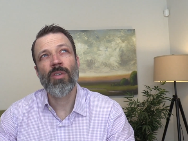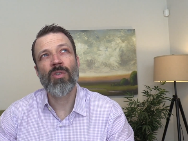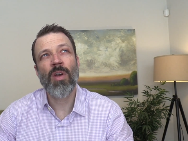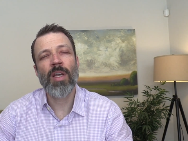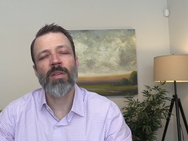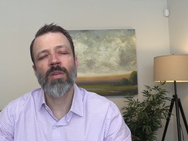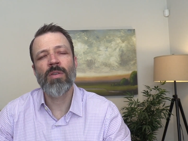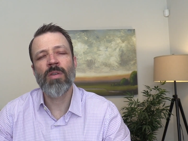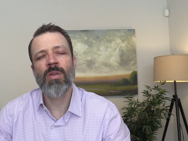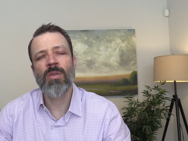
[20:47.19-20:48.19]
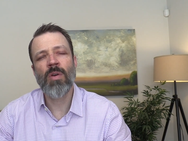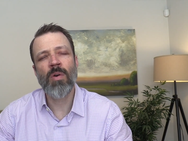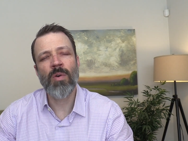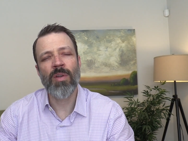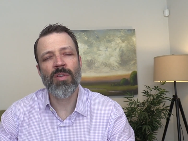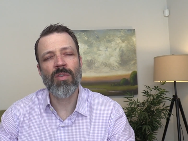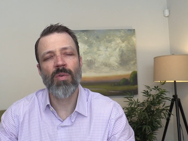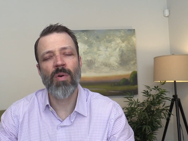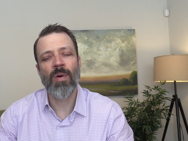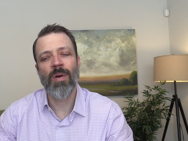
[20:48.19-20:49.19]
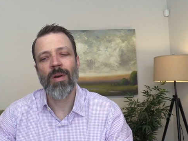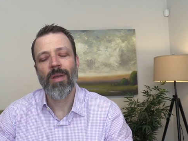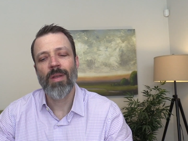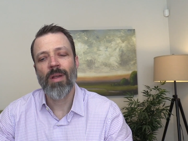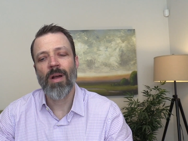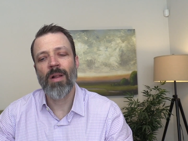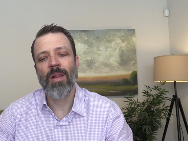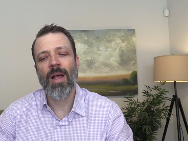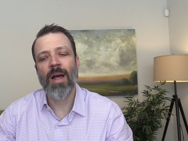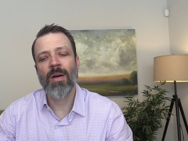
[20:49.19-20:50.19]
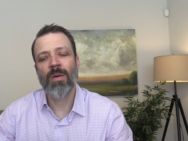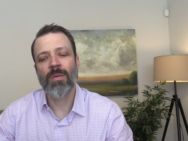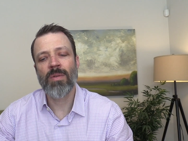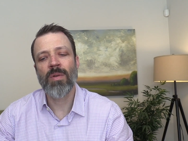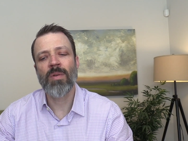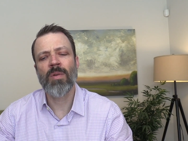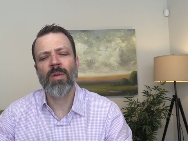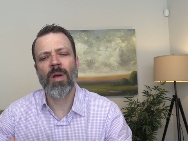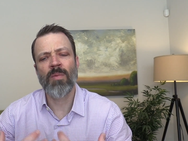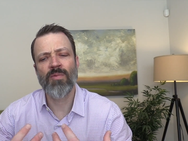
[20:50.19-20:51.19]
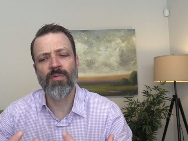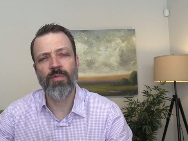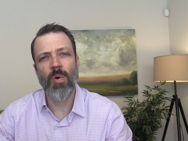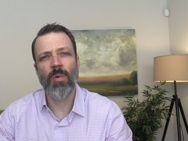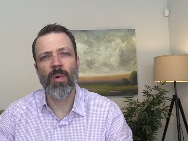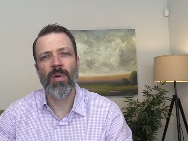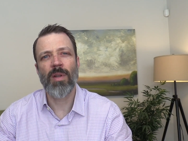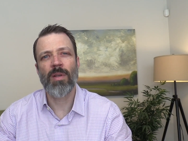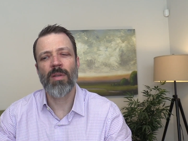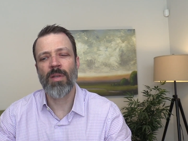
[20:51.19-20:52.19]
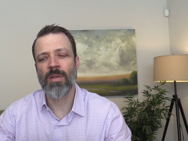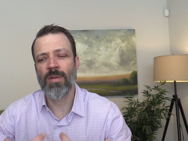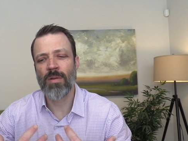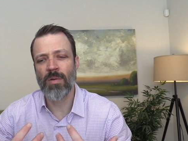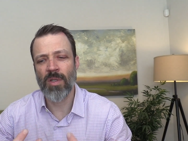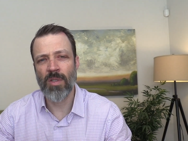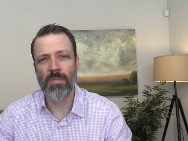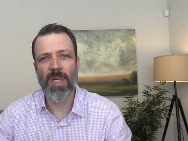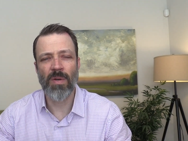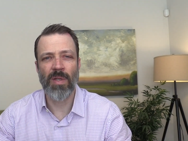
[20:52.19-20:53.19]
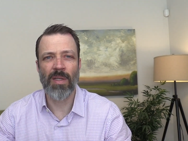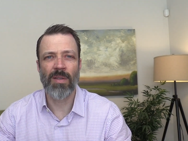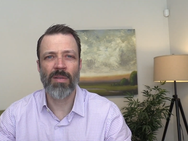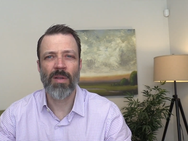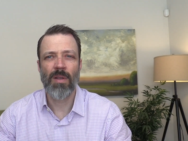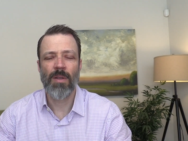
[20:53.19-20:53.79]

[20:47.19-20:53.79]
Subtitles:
trying to notice or allow to come forward into your experience.